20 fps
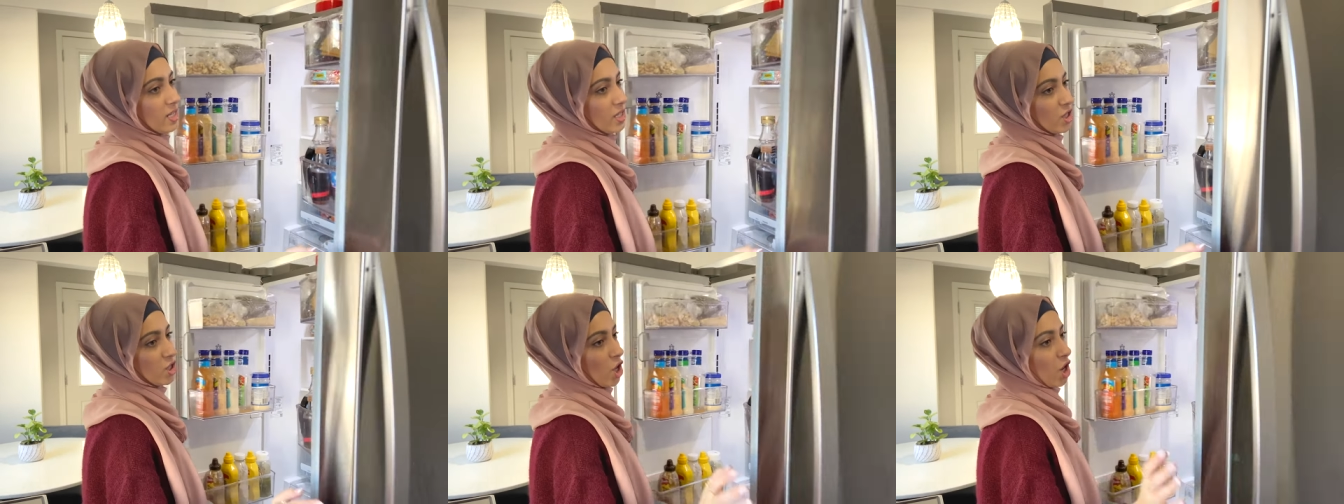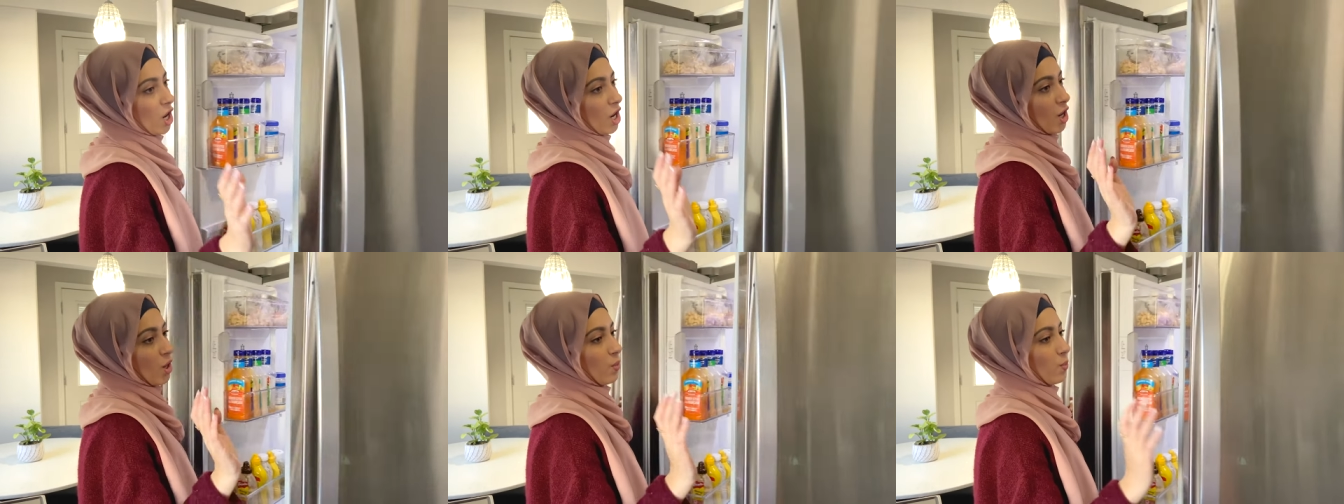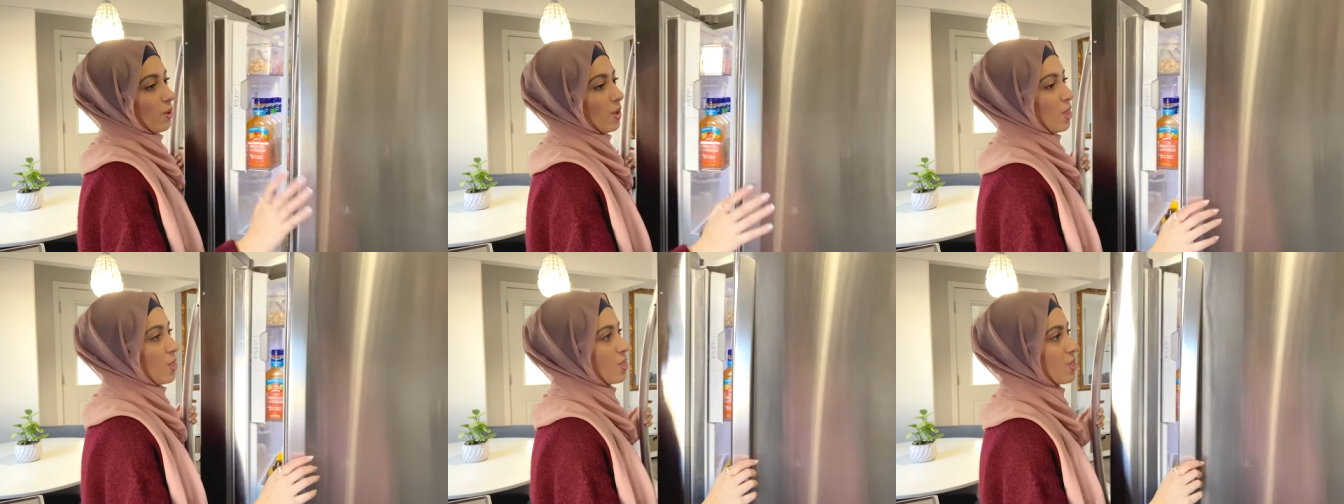start
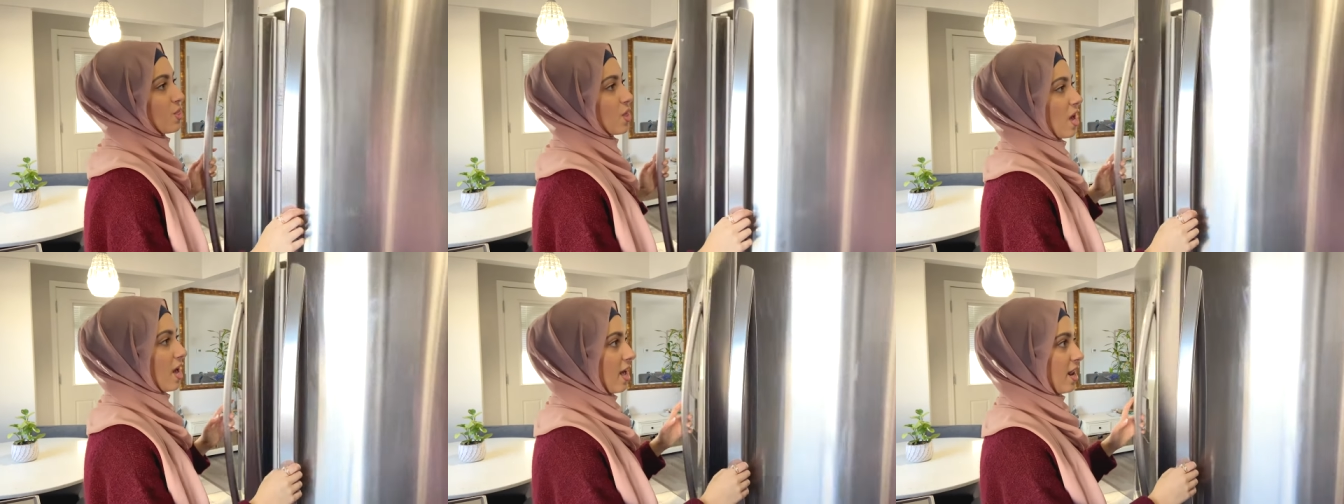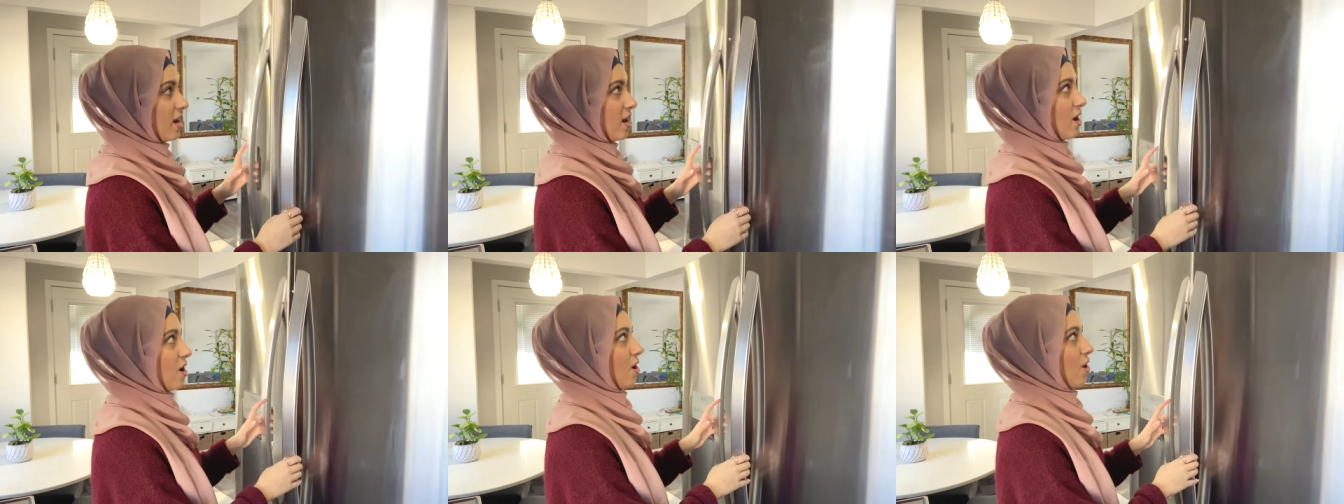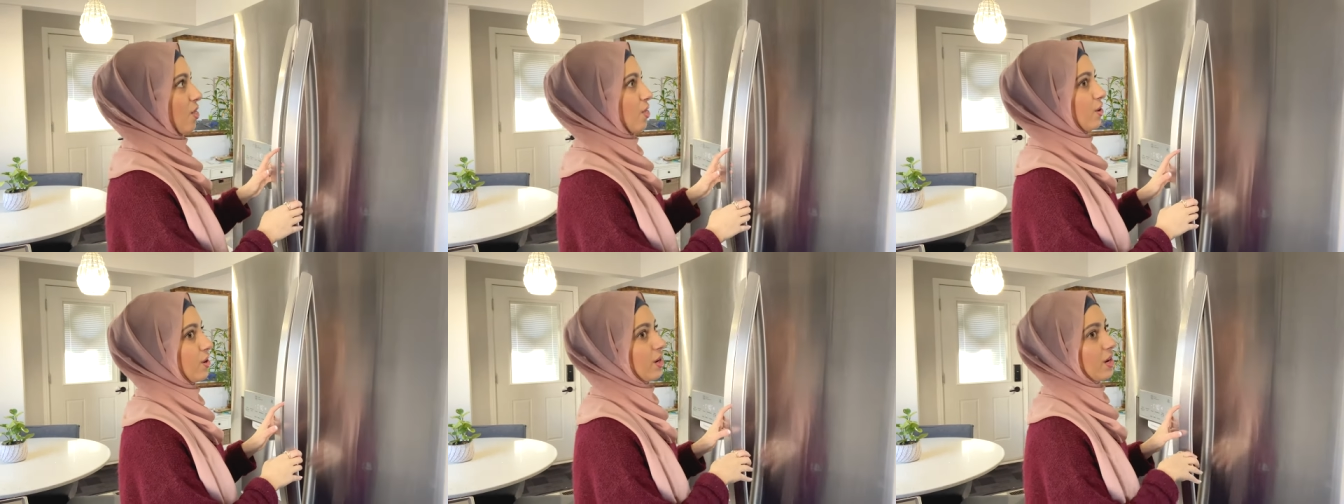with
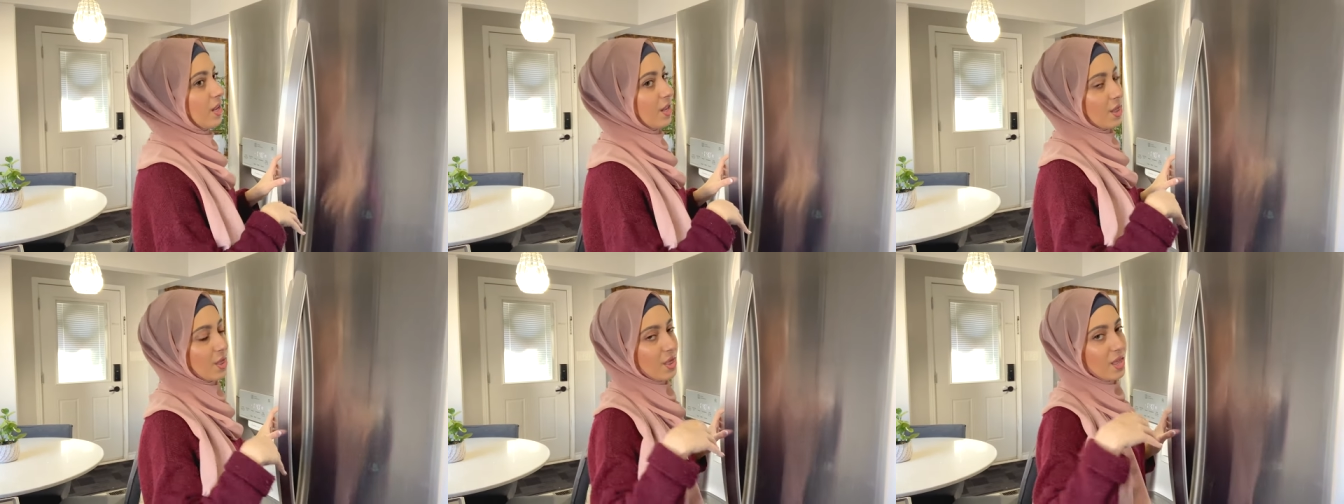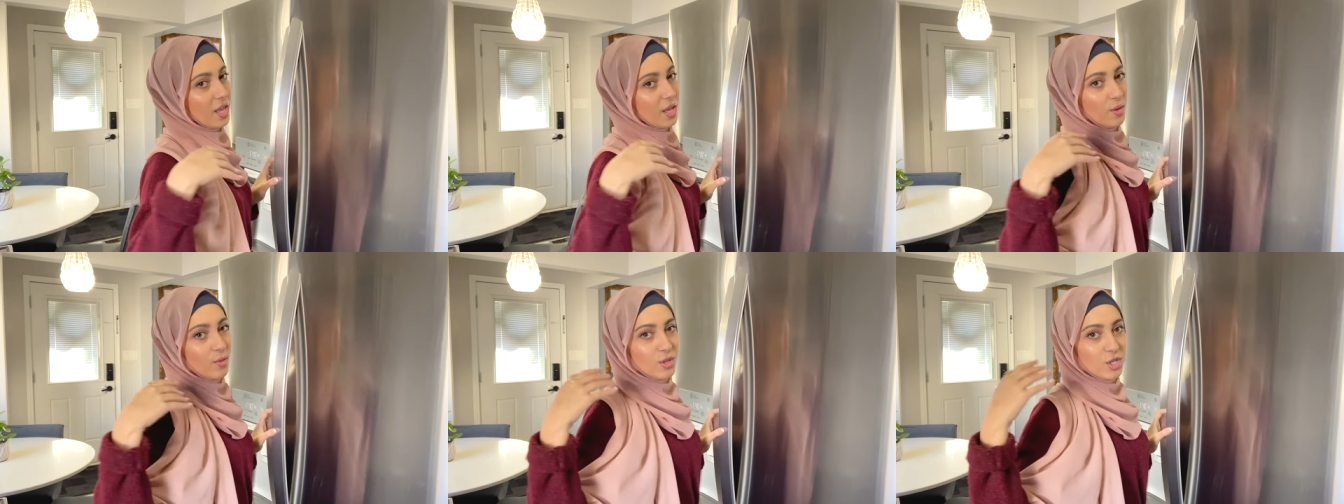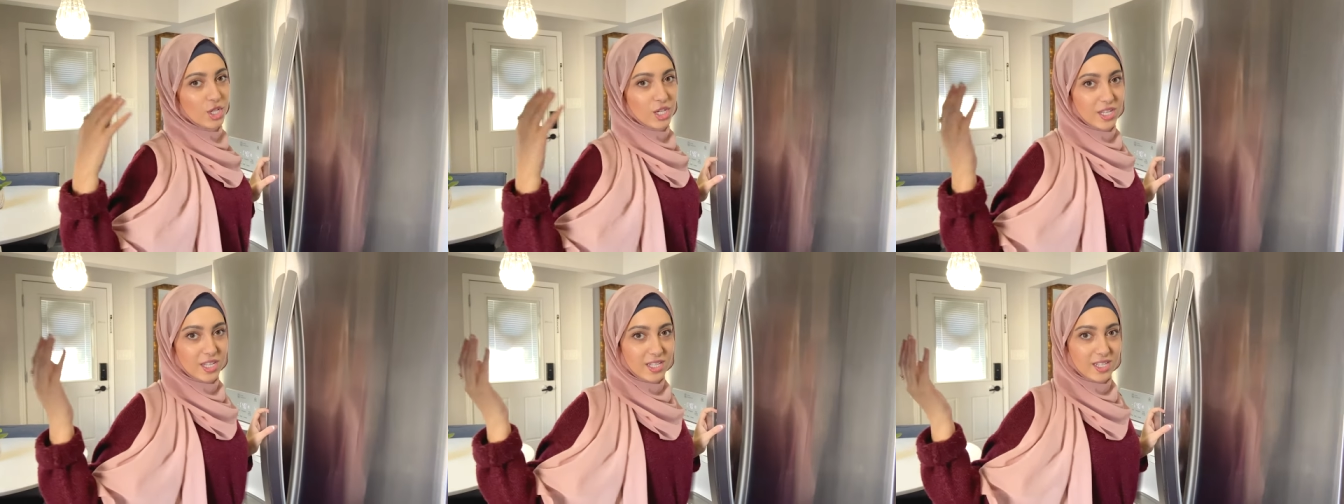another thing,
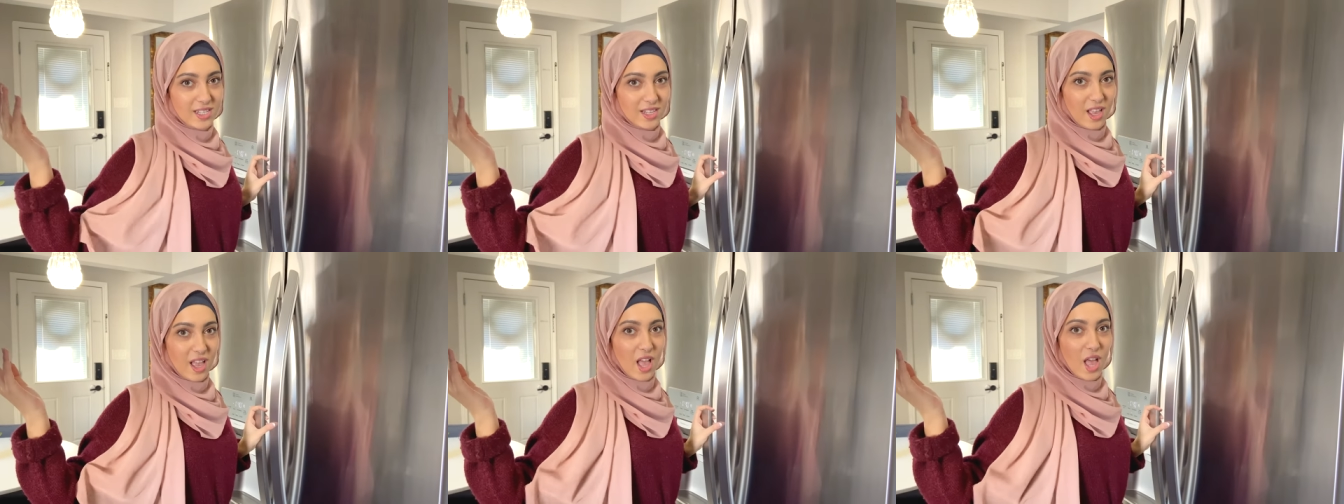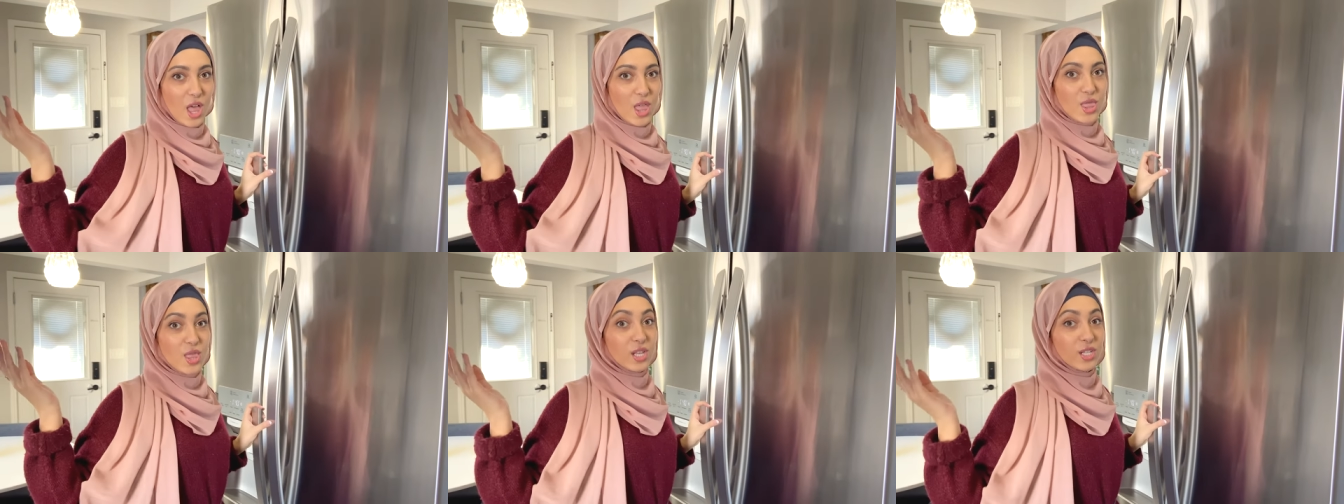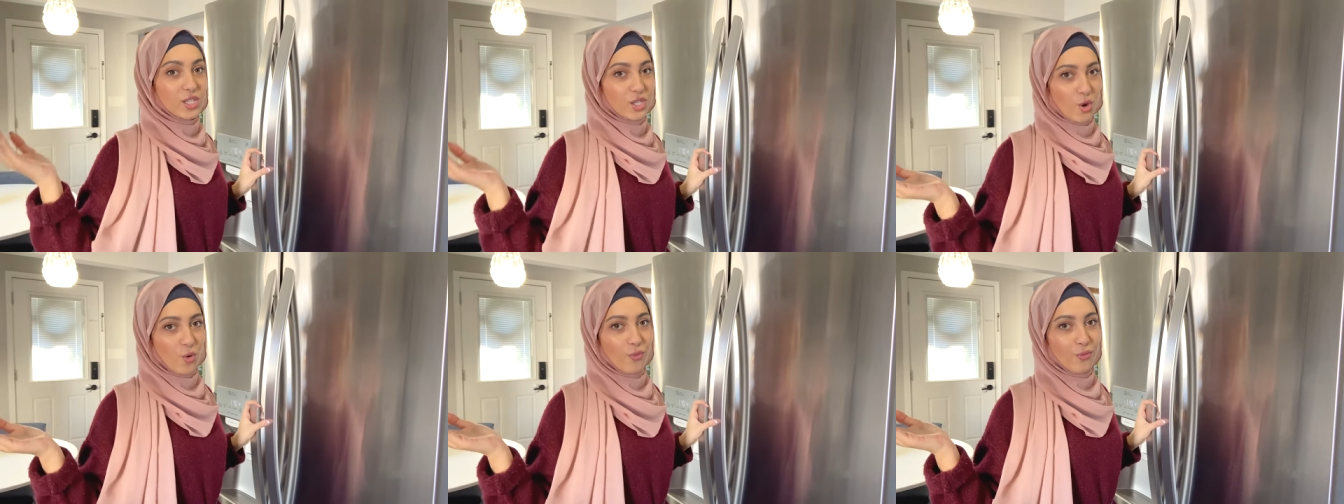which is the
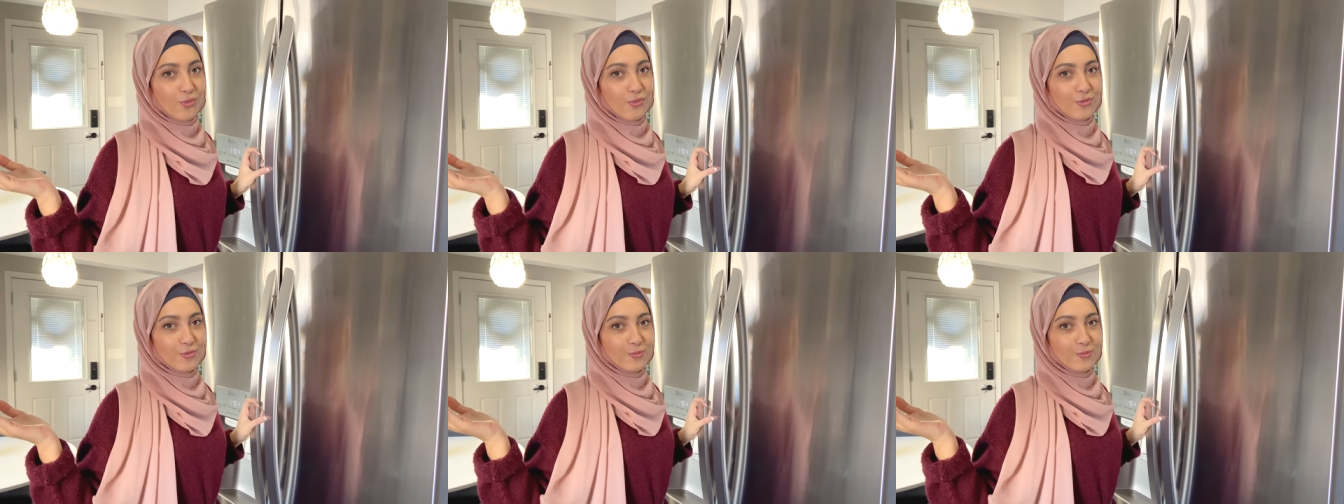stove.